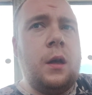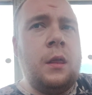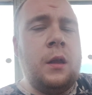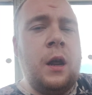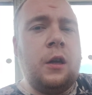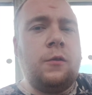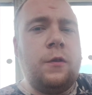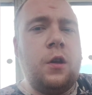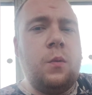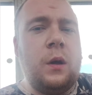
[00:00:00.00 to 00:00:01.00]
in the next
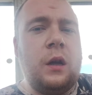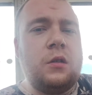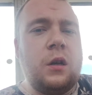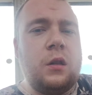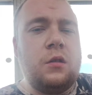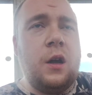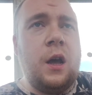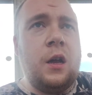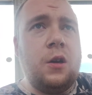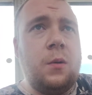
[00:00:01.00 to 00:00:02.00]
few weeks I can
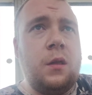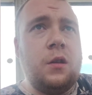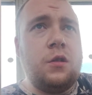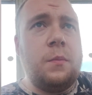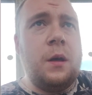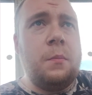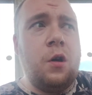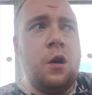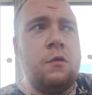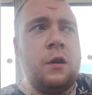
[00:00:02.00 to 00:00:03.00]
start doing this a bit
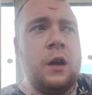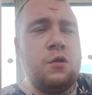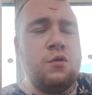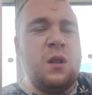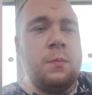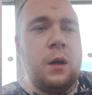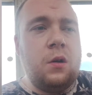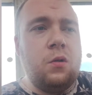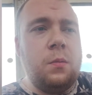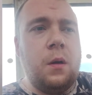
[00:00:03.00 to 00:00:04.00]
more and actually
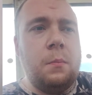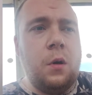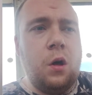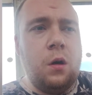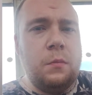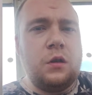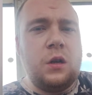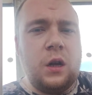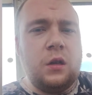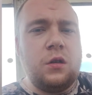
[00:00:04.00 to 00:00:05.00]
pick up on more
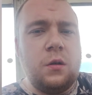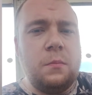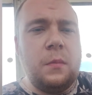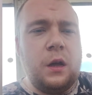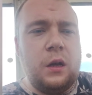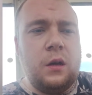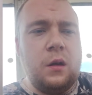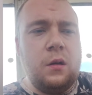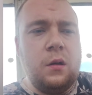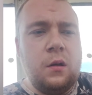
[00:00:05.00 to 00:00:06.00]
mistakes that I'm
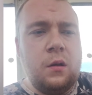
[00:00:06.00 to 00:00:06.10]
making.